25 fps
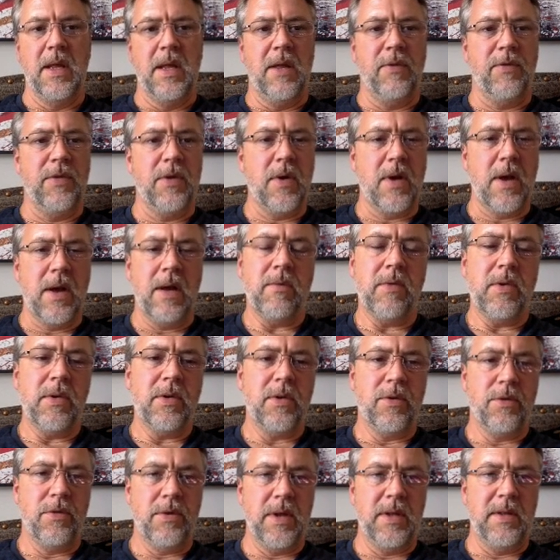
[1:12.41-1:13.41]
If you haven't
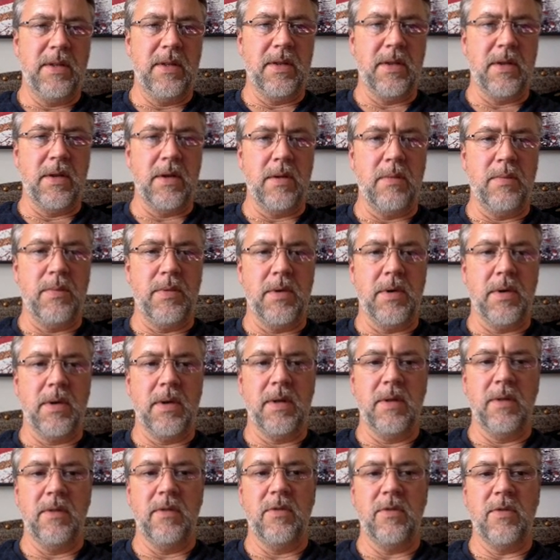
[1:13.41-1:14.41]
created the
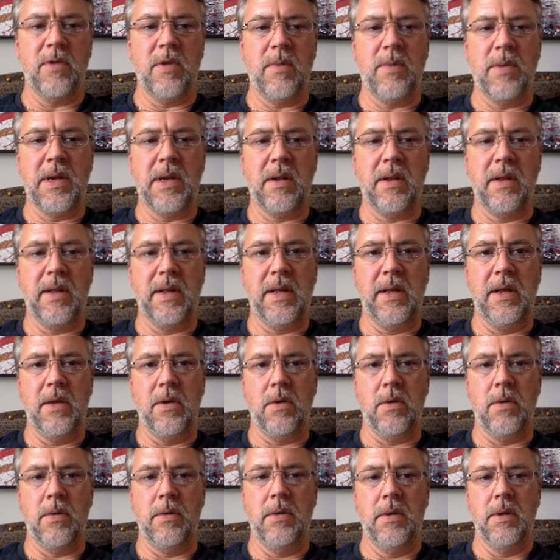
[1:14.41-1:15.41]
notebook, start by clicking
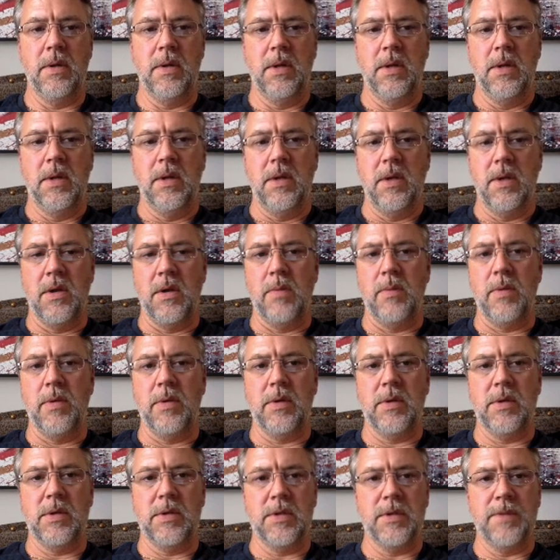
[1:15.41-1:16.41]
on
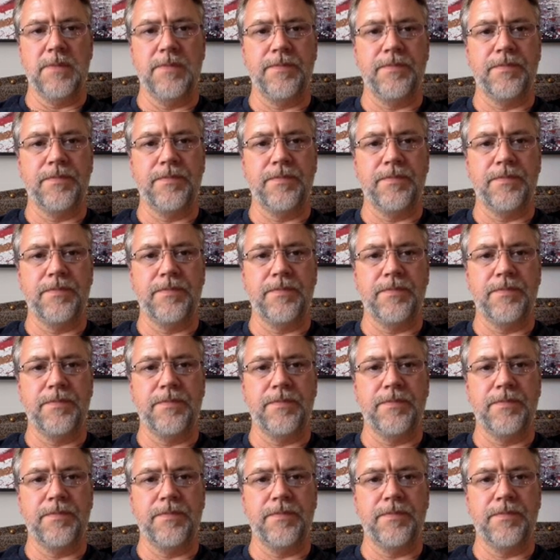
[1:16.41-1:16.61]
Notebooks.